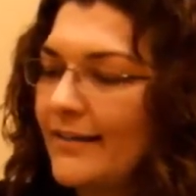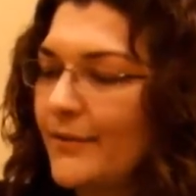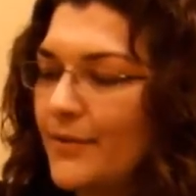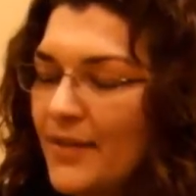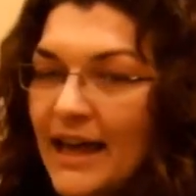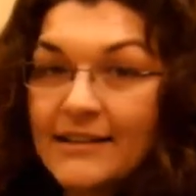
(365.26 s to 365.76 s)

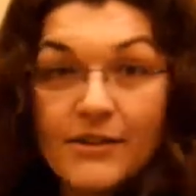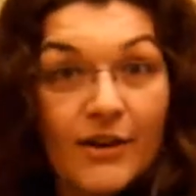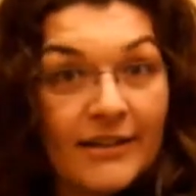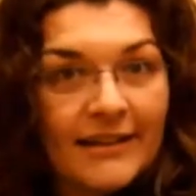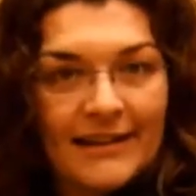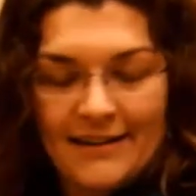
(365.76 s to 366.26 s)
So that's
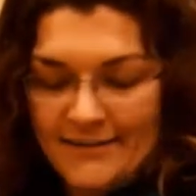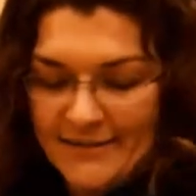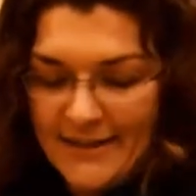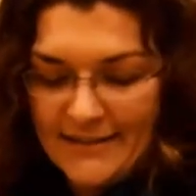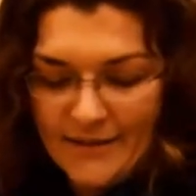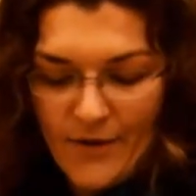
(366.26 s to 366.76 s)
on the needles,
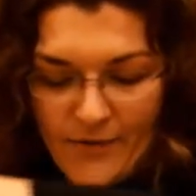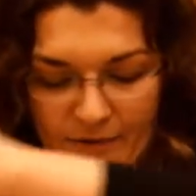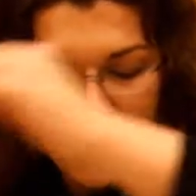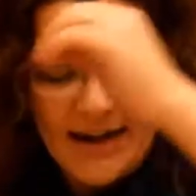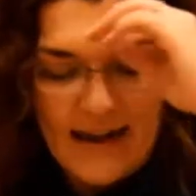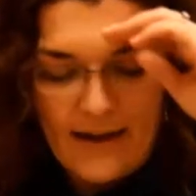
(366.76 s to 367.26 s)
that's going
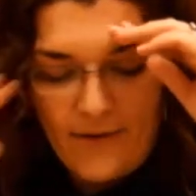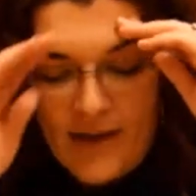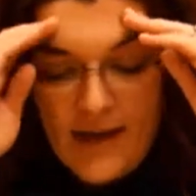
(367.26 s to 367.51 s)
right now.